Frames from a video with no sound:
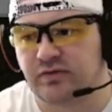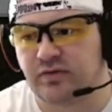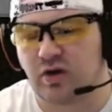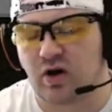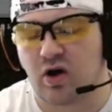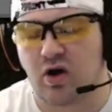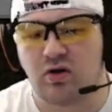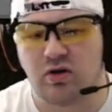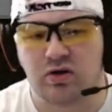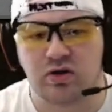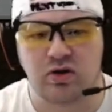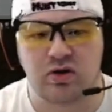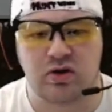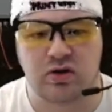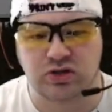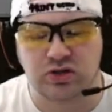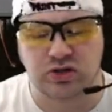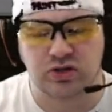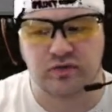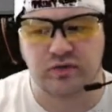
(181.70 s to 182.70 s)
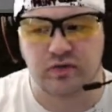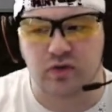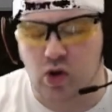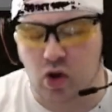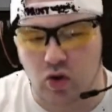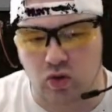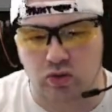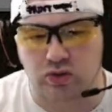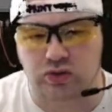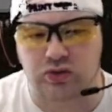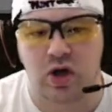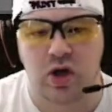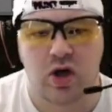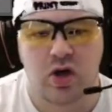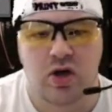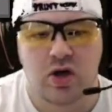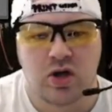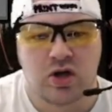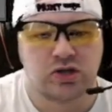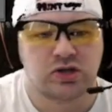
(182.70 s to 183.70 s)
owner or server host.
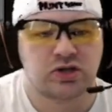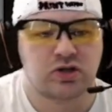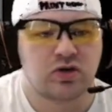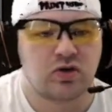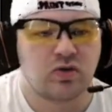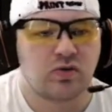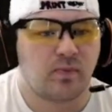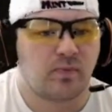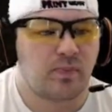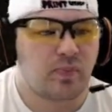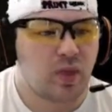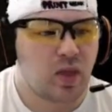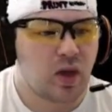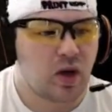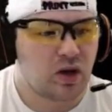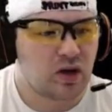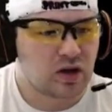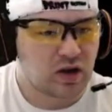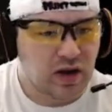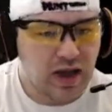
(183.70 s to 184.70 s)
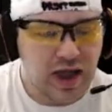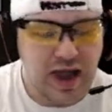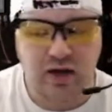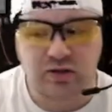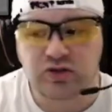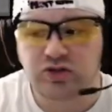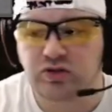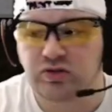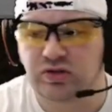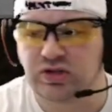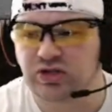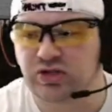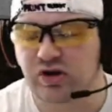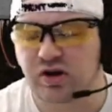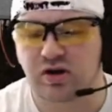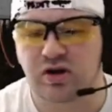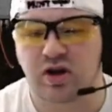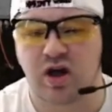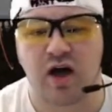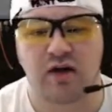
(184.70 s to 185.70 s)
So clouds you can
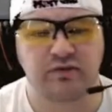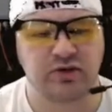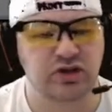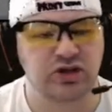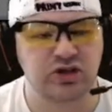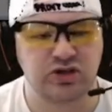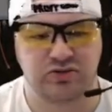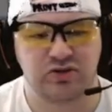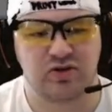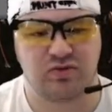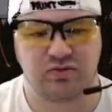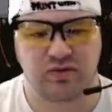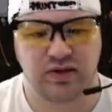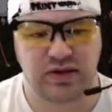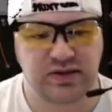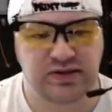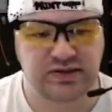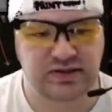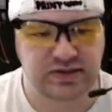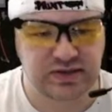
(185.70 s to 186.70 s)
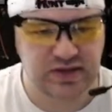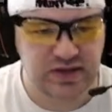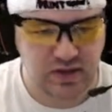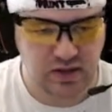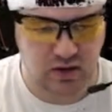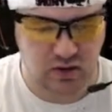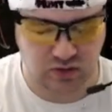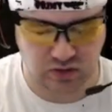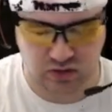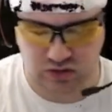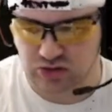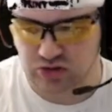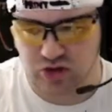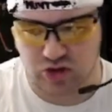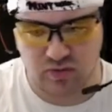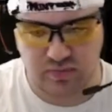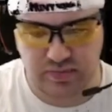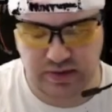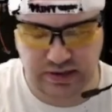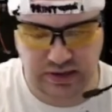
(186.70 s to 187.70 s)
turn off because you don't need to see those. There's
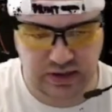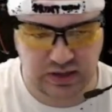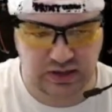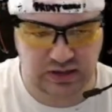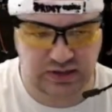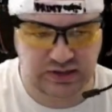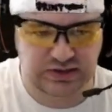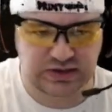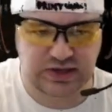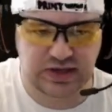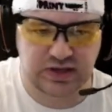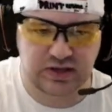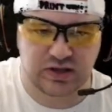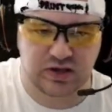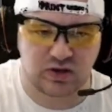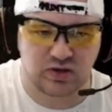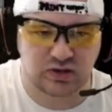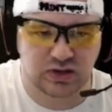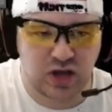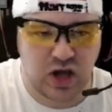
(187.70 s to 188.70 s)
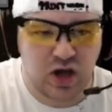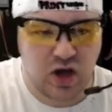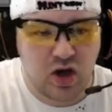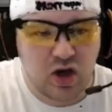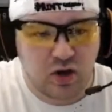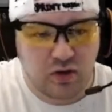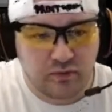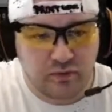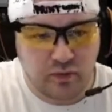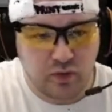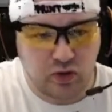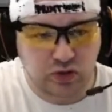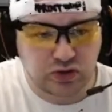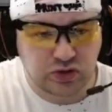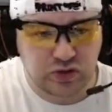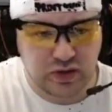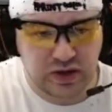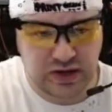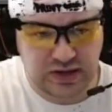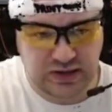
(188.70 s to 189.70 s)
no big deal in seeing those. Full
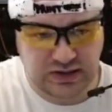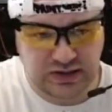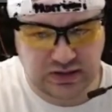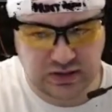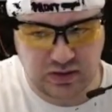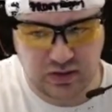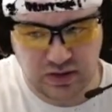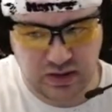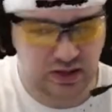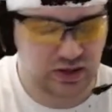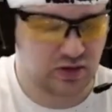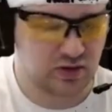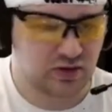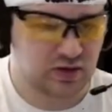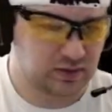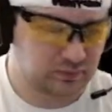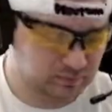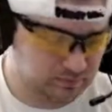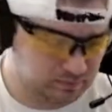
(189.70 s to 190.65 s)
screen is so that you could,